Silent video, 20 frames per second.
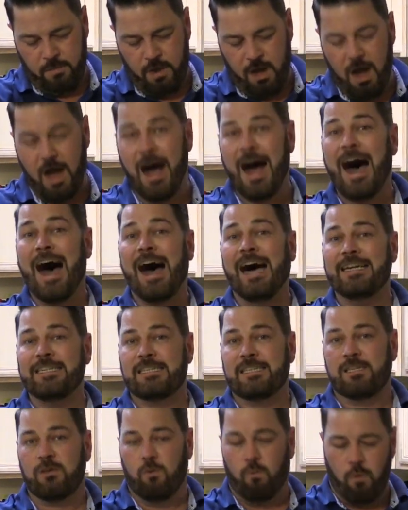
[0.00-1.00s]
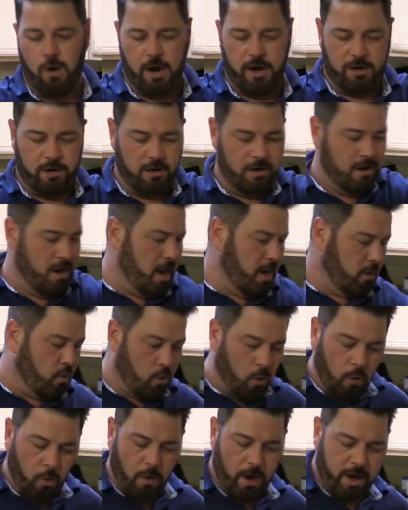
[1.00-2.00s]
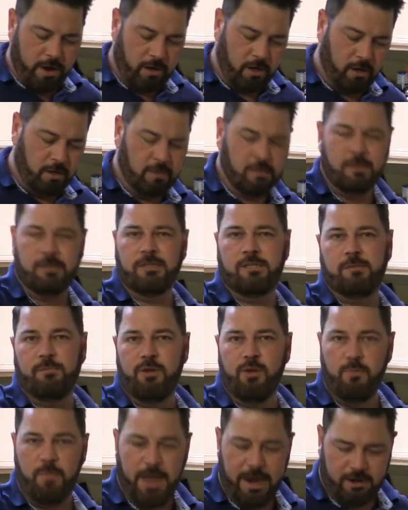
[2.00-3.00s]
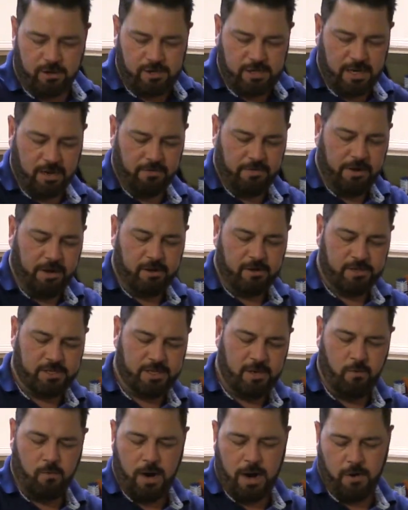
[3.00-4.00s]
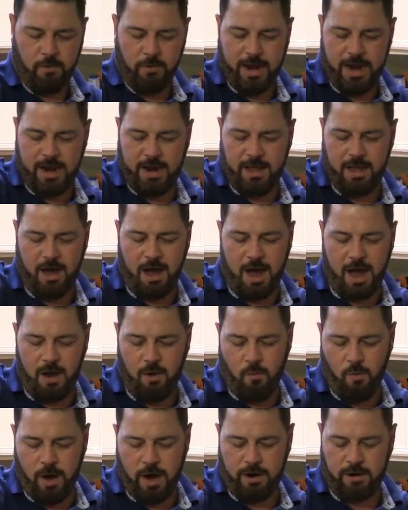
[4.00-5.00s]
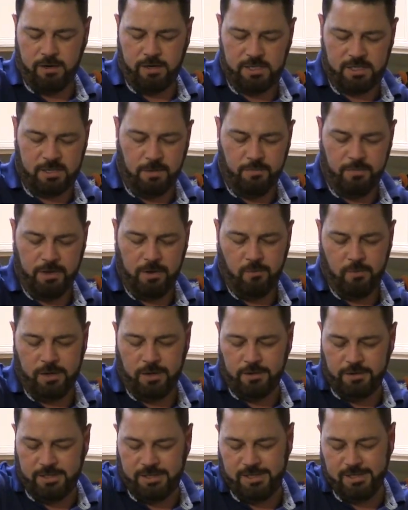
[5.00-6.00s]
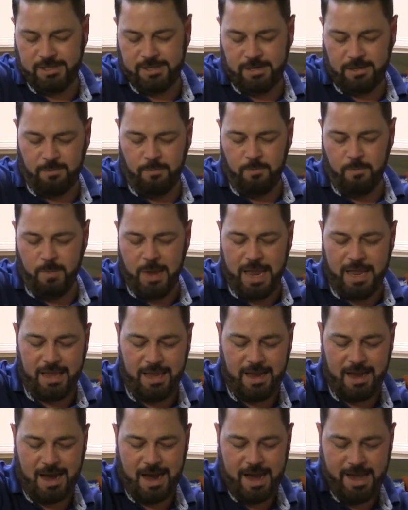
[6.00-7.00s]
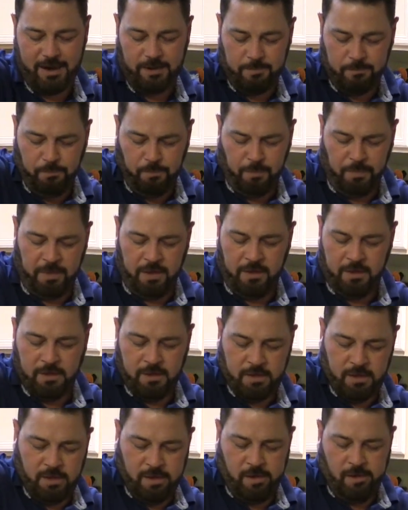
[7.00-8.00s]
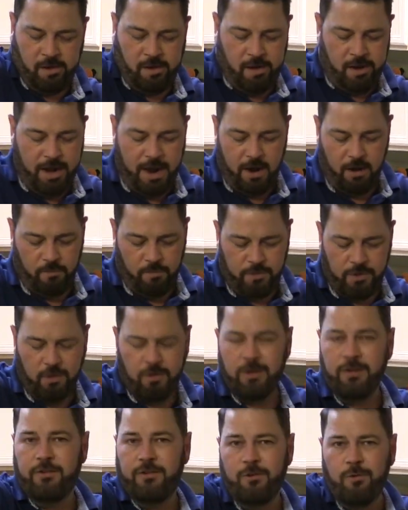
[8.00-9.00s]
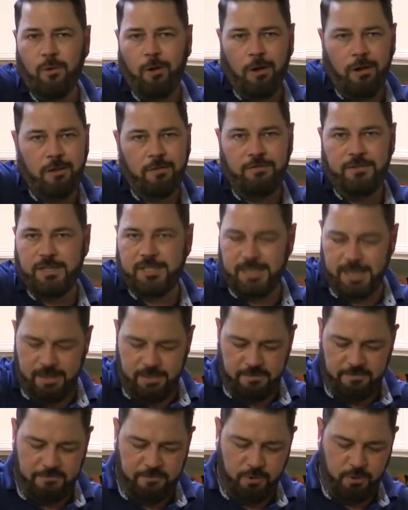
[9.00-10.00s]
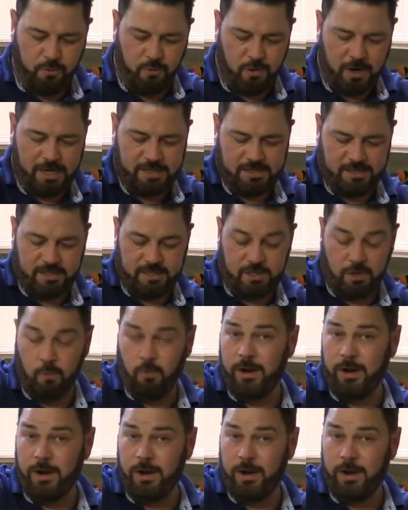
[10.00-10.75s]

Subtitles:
Hot water, not cool water. Some of you bakers out there will say, why are we adding hot water to something? Well, this isn't a baking item. Now, you can do all of this in the food processor.